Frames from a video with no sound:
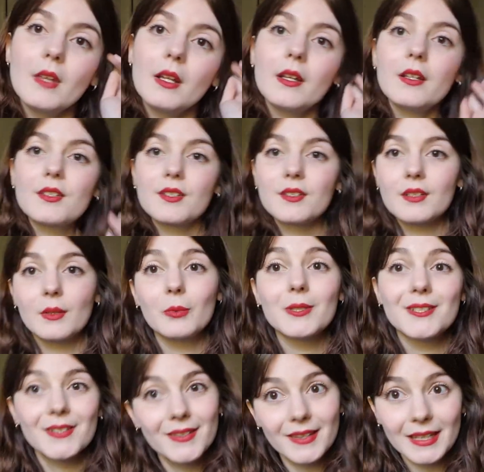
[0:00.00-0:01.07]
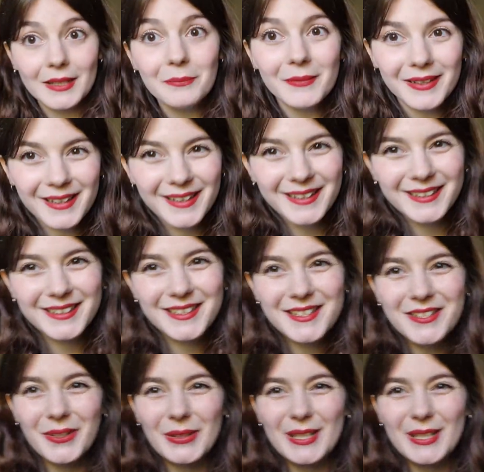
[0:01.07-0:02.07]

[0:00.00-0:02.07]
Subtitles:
because there was a theme, It's not